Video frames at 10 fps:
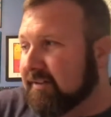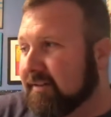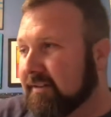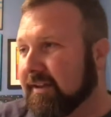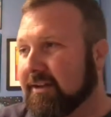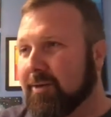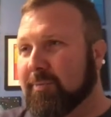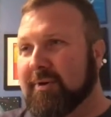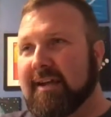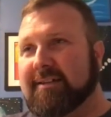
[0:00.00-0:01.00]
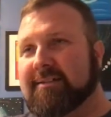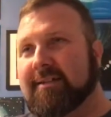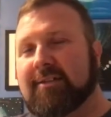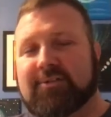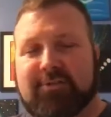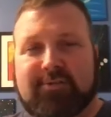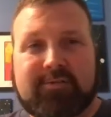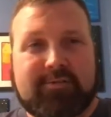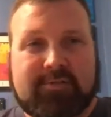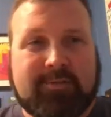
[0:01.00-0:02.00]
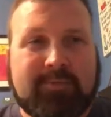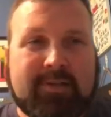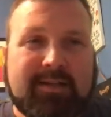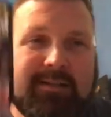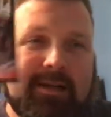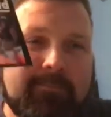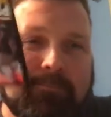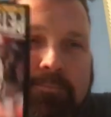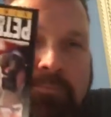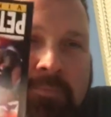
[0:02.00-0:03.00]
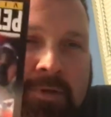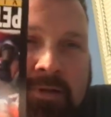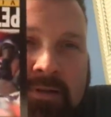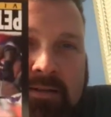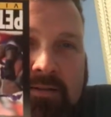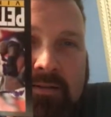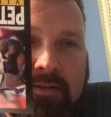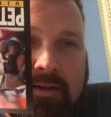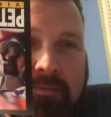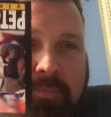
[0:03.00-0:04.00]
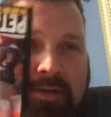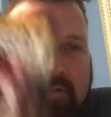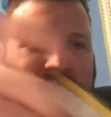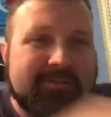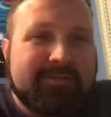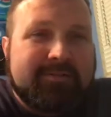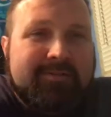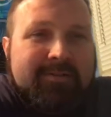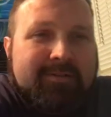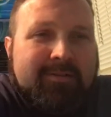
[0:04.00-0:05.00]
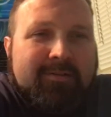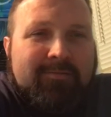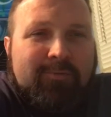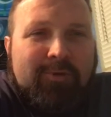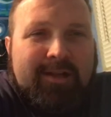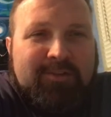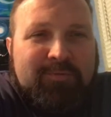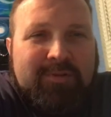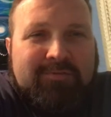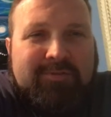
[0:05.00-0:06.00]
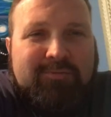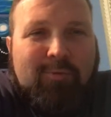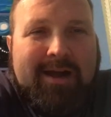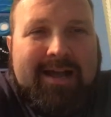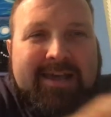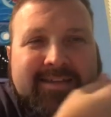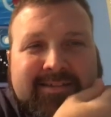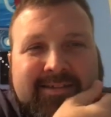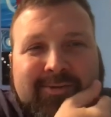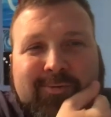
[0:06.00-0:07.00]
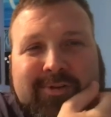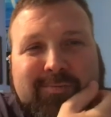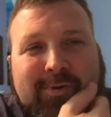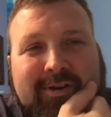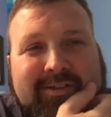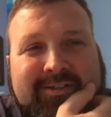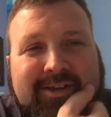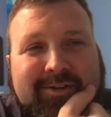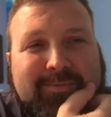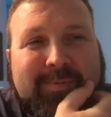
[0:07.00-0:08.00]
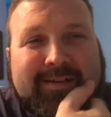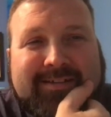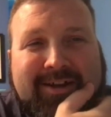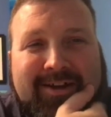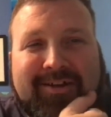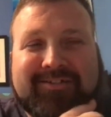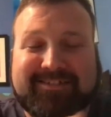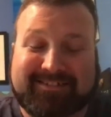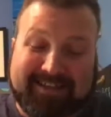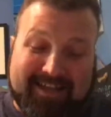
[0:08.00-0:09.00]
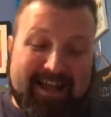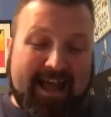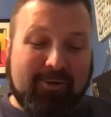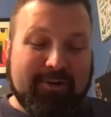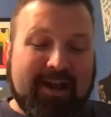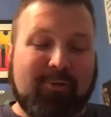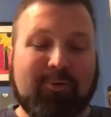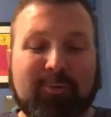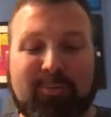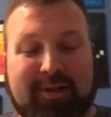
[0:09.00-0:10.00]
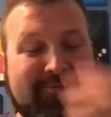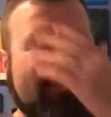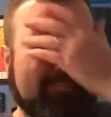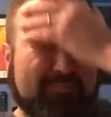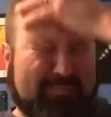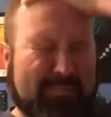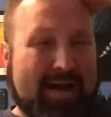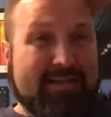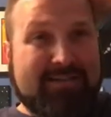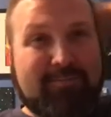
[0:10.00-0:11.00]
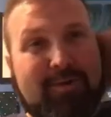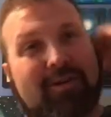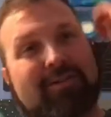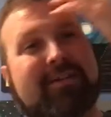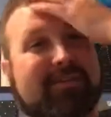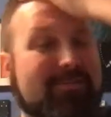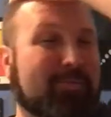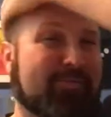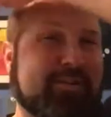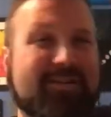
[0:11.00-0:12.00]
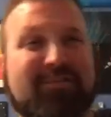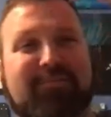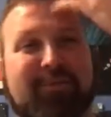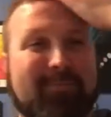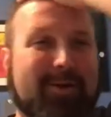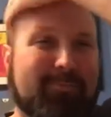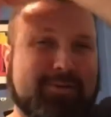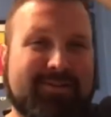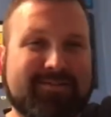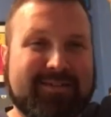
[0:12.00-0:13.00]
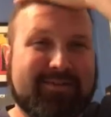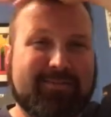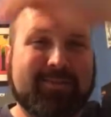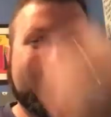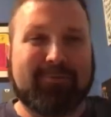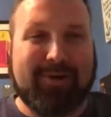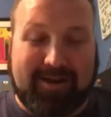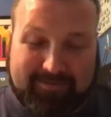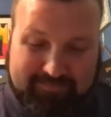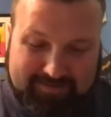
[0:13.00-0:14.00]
Like Upper Deck Signatures or something like that. Peterson, wearing his 50s. Y.A. Tittle once broke his nose. I would not want to play basketball against professional football players. That would be rough.